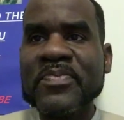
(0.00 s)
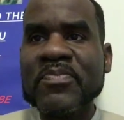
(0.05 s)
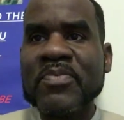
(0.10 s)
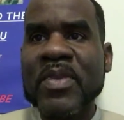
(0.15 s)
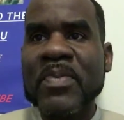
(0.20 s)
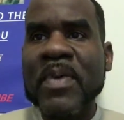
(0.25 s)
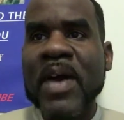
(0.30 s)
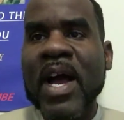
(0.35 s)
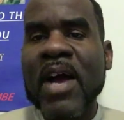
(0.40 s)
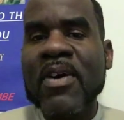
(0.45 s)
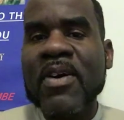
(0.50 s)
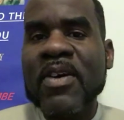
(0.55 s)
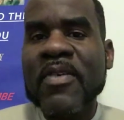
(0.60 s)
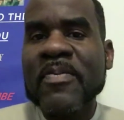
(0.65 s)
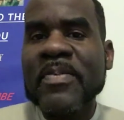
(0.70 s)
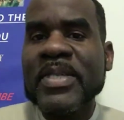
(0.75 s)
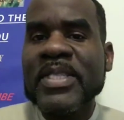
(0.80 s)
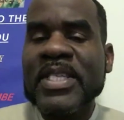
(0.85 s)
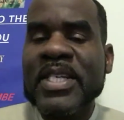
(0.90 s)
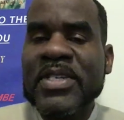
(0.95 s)
The power of
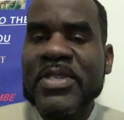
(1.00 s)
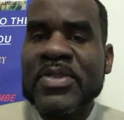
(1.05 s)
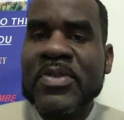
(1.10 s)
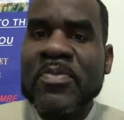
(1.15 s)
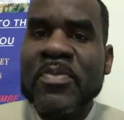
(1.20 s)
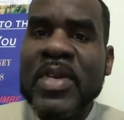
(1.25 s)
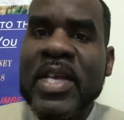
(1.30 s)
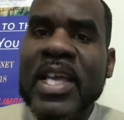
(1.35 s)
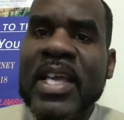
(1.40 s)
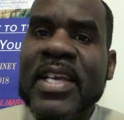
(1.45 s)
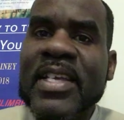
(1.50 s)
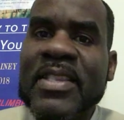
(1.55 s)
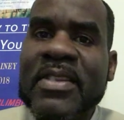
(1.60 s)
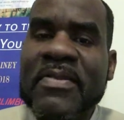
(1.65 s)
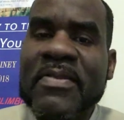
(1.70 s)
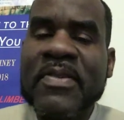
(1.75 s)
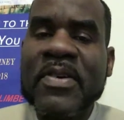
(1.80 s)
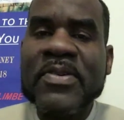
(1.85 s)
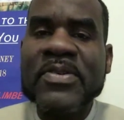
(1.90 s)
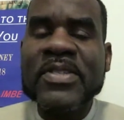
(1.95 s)
potential being the
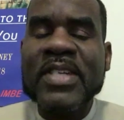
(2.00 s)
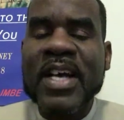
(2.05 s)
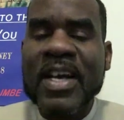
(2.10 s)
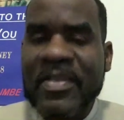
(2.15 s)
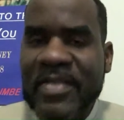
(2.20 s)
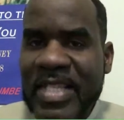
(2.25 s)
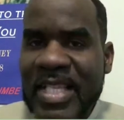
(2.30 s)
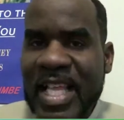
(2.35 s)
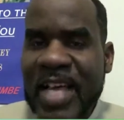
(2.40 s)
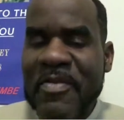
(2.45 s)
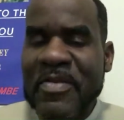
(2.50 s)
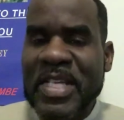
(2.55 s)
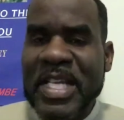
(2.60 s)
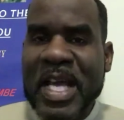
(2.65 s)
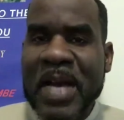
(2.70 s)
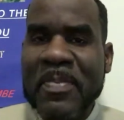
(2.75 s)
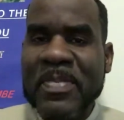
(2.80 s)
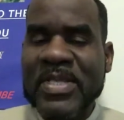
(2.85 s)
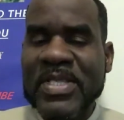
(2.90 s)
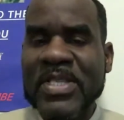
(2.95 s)
first of 11
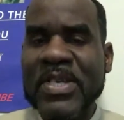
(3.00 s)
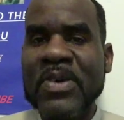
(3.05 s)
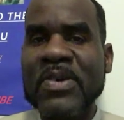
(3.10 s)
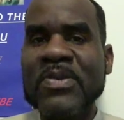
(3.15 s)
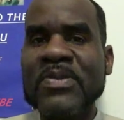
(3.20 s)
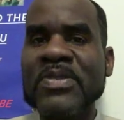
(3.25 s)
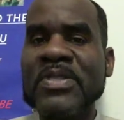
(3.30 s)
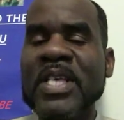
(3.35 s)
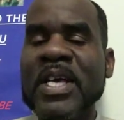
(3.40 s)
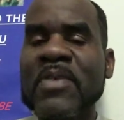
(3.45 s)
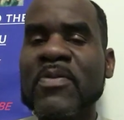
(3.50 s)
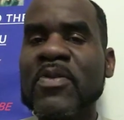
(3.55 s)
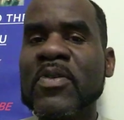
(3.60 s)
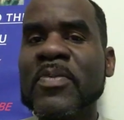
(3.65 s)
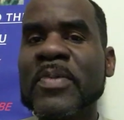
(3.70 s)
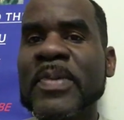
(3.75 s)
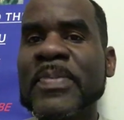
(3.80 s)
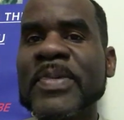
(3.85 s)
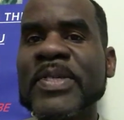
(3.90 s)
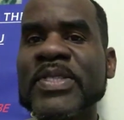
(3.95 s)
episodes that will
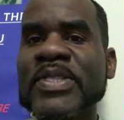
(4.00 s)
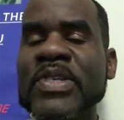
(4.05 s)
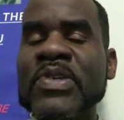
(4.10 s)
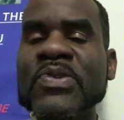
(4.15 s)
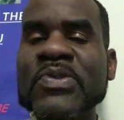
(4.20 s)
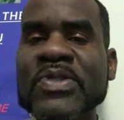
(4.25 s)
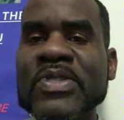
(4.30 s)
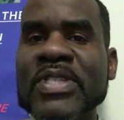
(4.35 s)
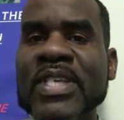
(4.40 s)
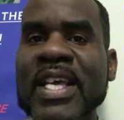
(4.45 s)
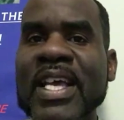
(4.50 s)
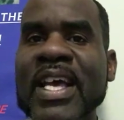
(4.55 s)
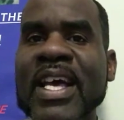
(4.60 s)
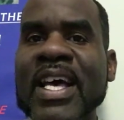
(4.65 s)
be produced